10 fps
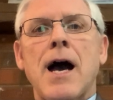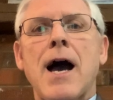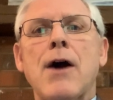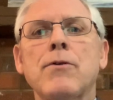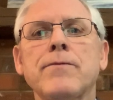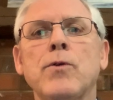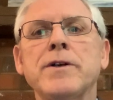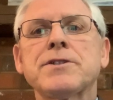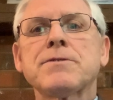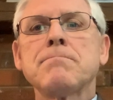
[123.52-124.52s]
Our
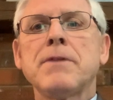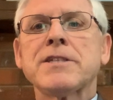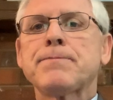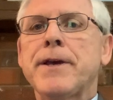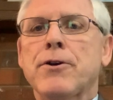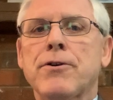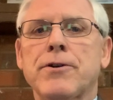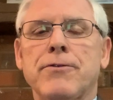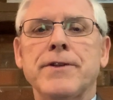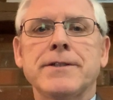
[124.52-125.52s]
voices must be
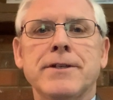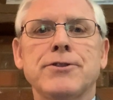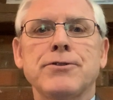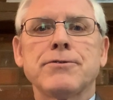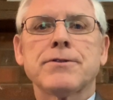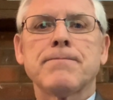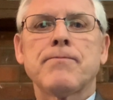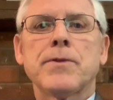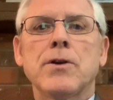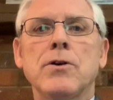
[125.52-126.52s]
heard on these issues.
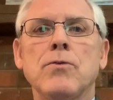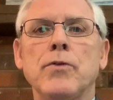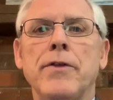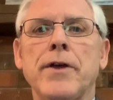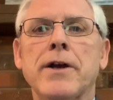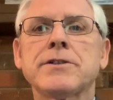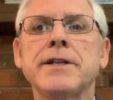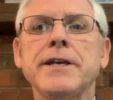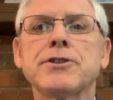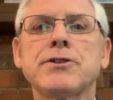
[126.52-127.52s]
When there's an
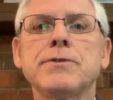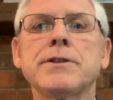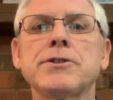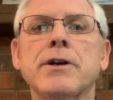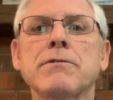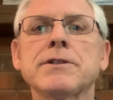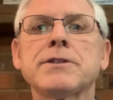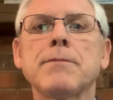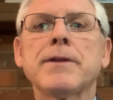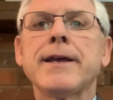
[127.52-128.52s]
issue at the General
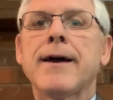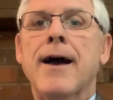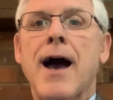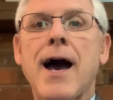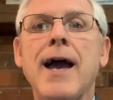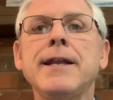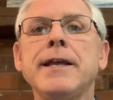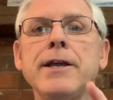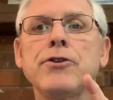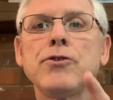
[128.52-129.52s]
Assembly, I
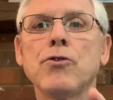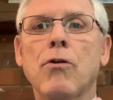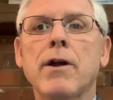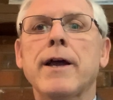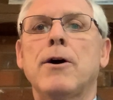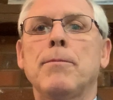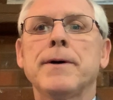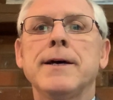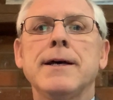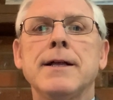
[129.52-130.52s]
need your help
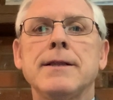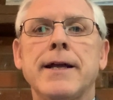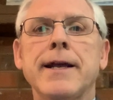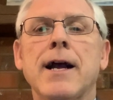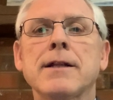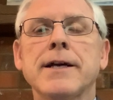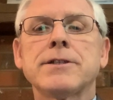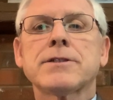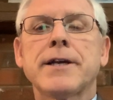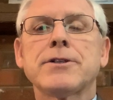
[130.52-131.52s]
letting our
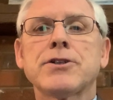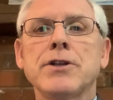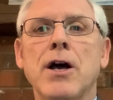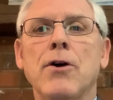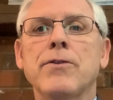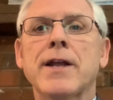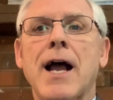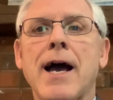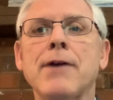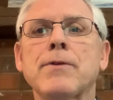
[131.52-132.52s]
legislators know that
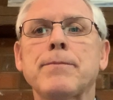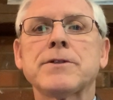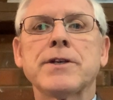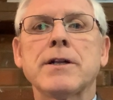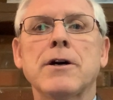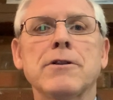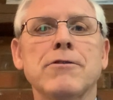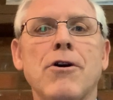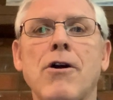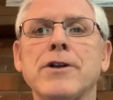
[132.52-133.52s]
I represent a
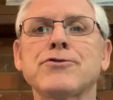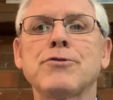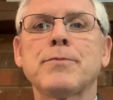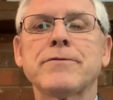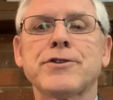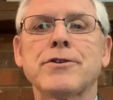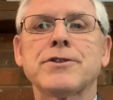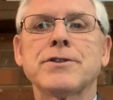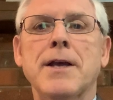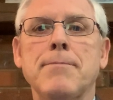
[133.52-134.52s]
large group of
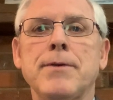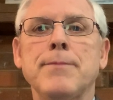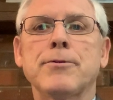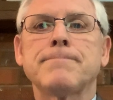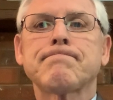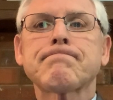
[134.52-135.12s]
churches and people.